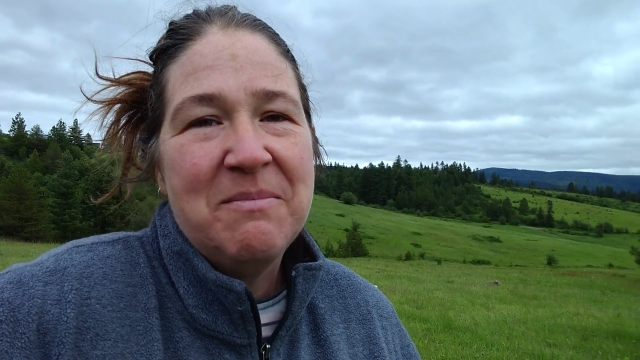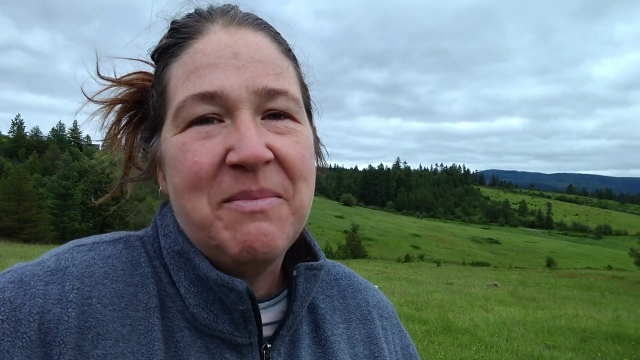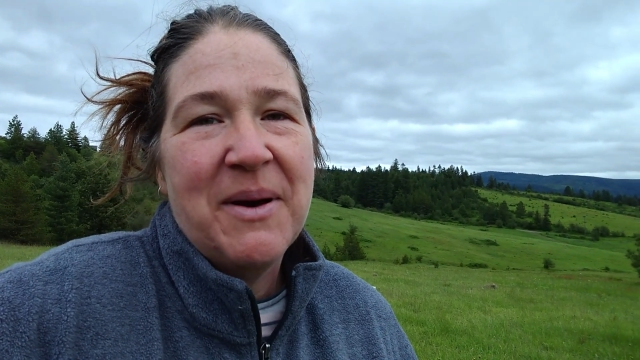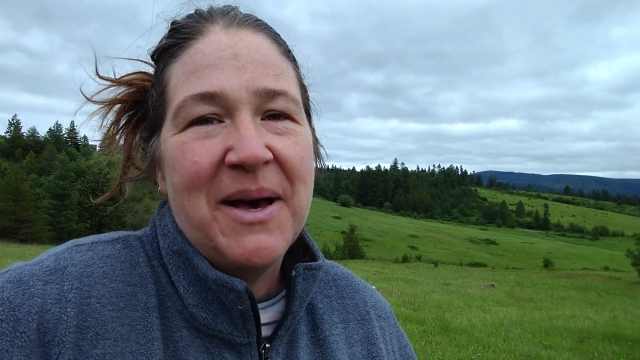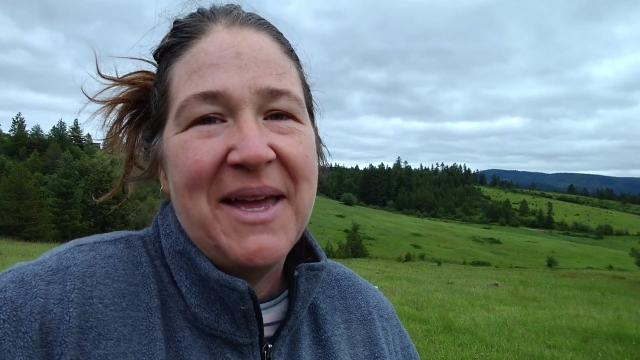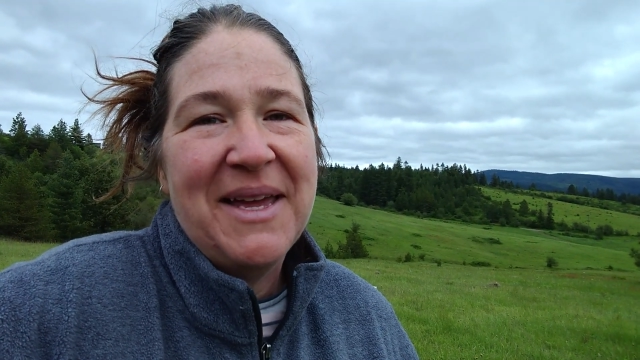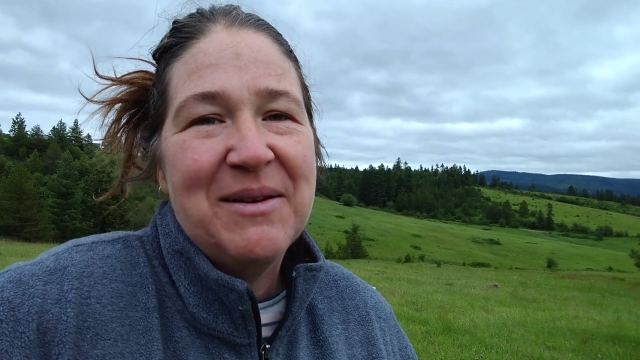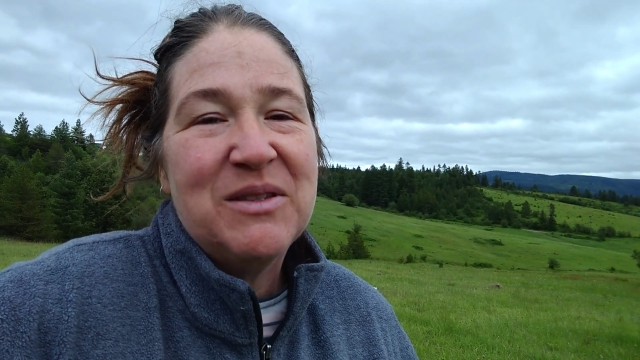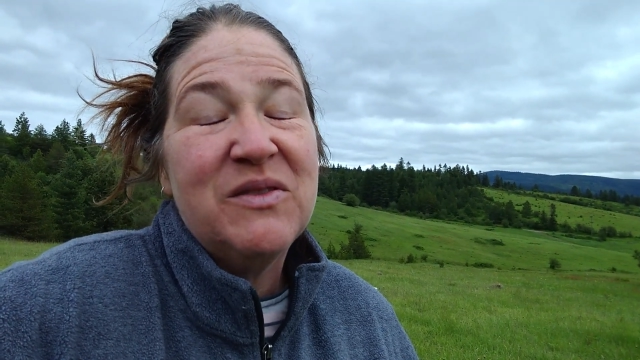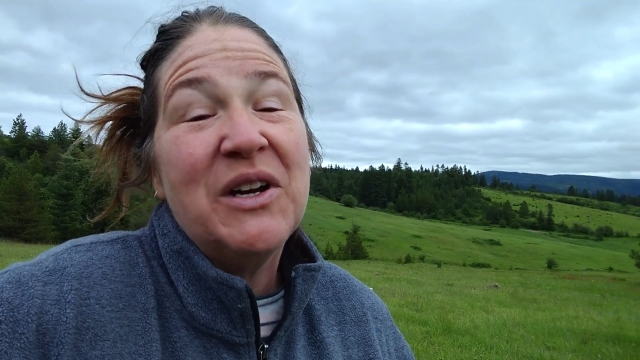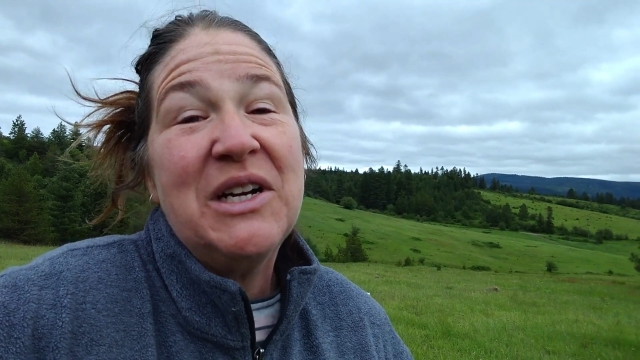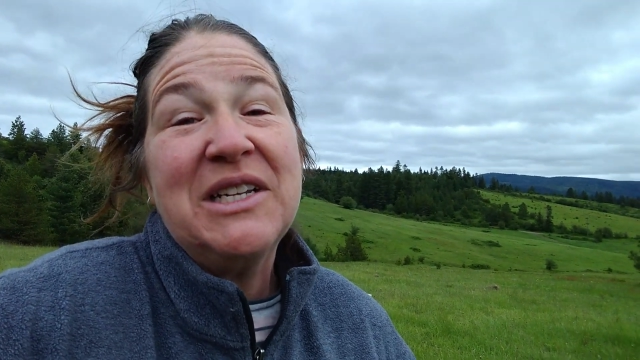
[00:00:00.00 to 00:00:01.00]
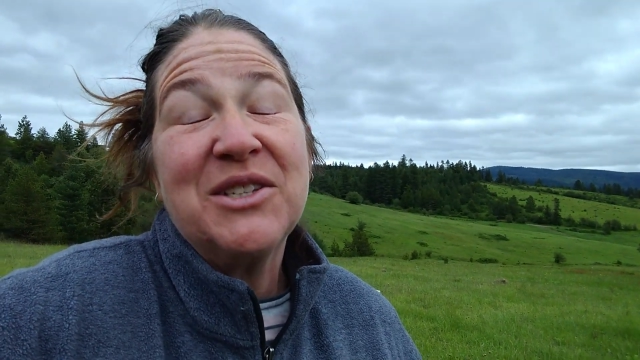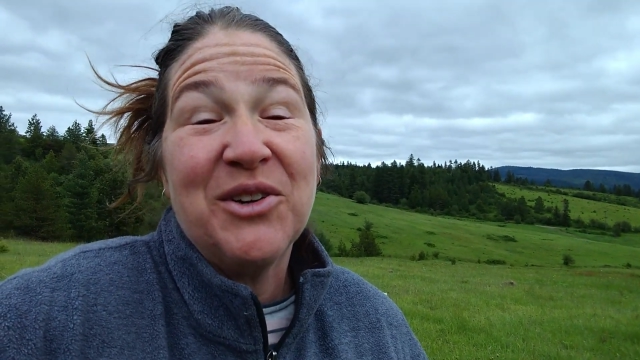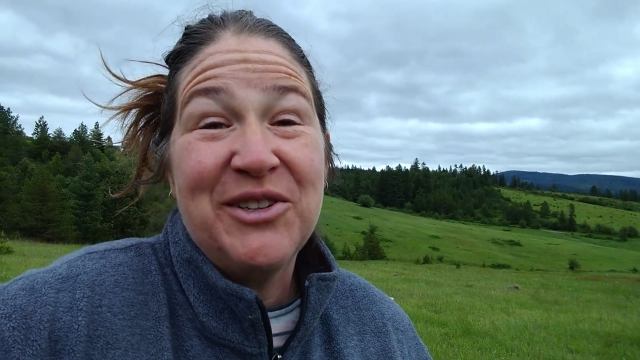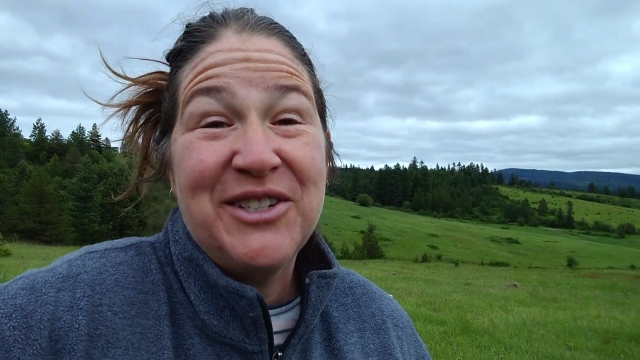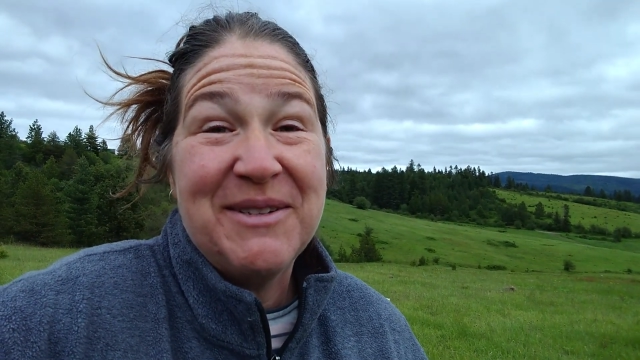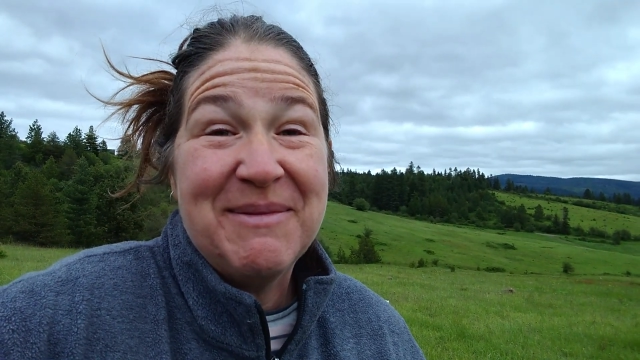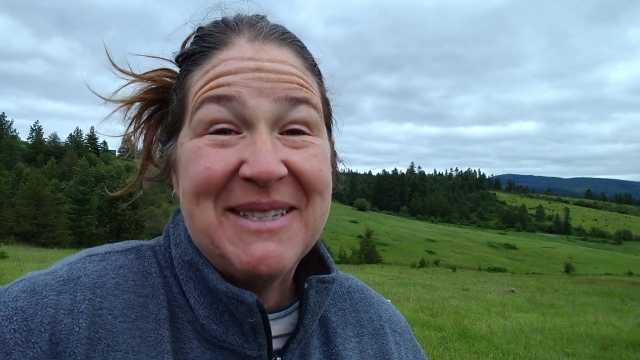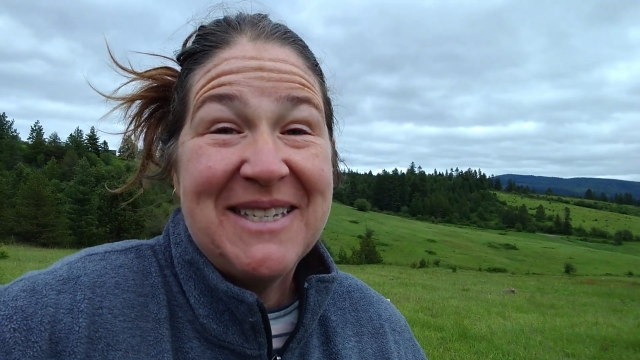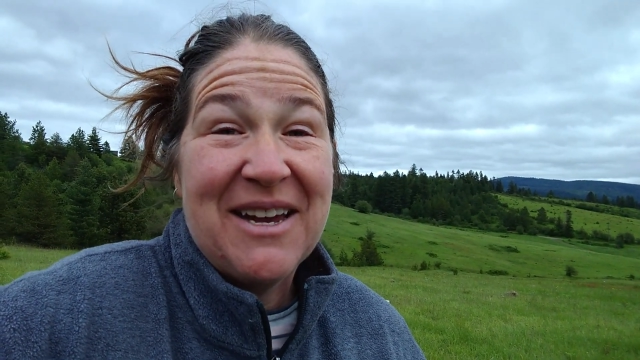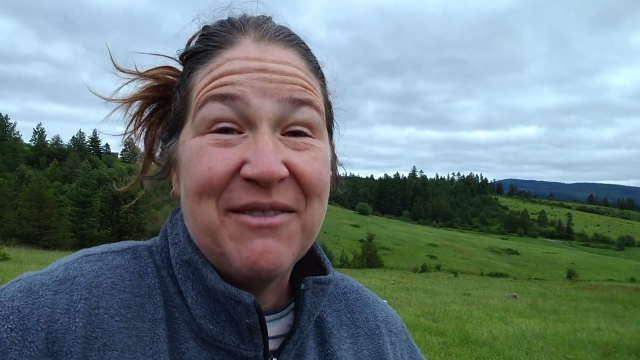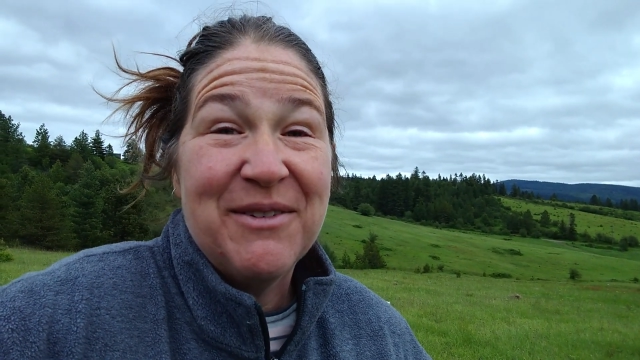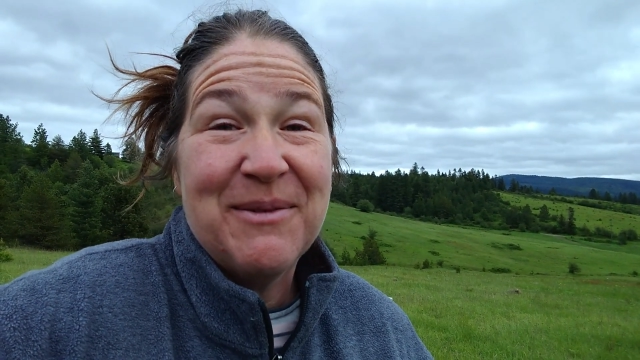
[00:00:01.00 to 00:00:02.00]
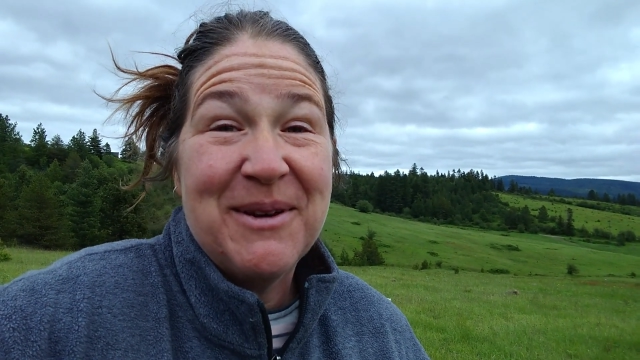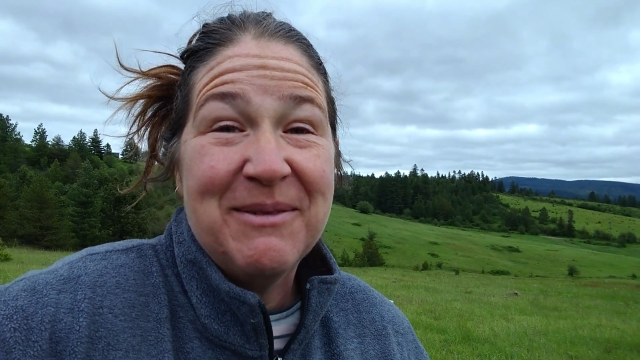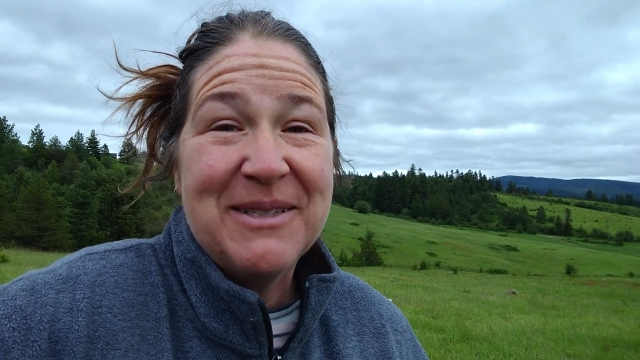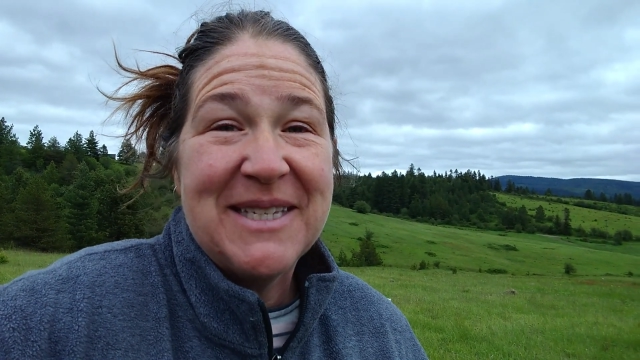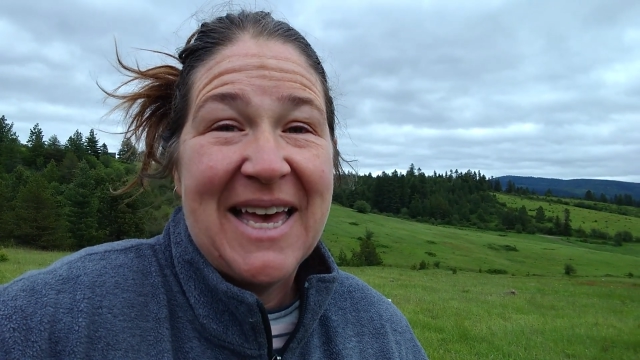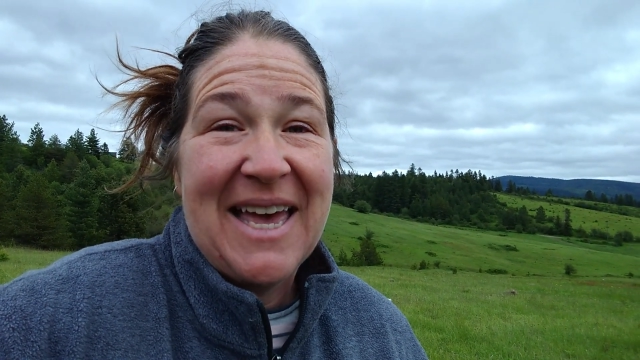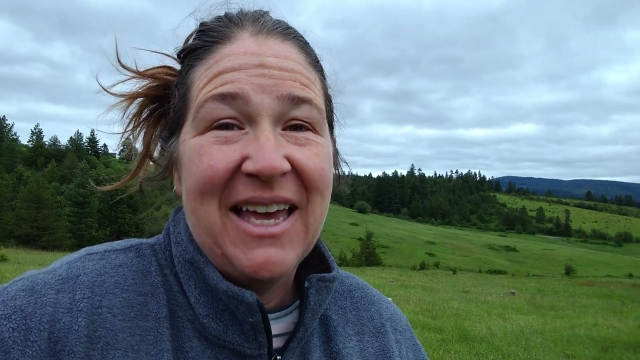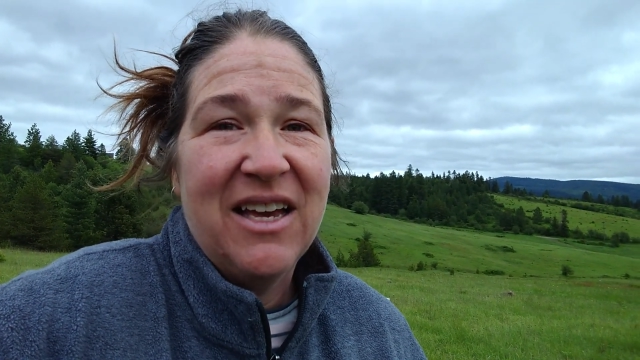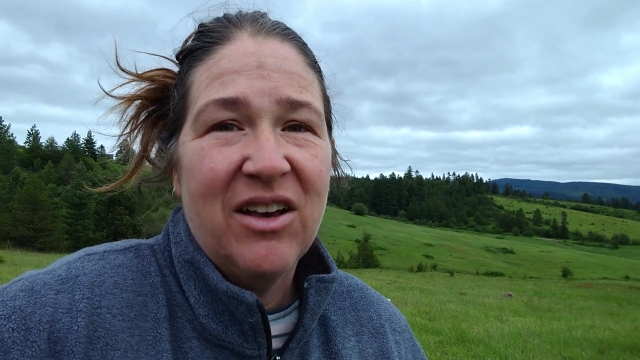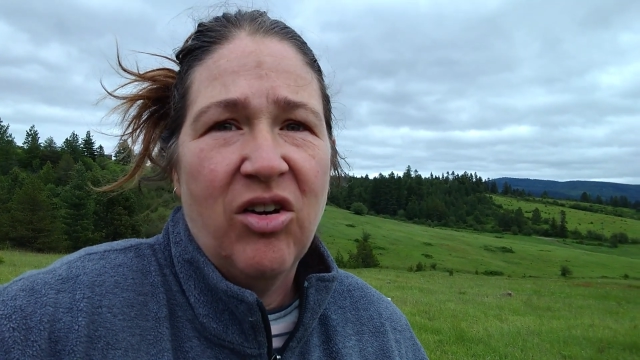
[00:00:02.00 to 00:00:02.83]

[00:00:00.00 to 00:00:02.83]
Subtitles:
but it was very discouraging because everyone was like,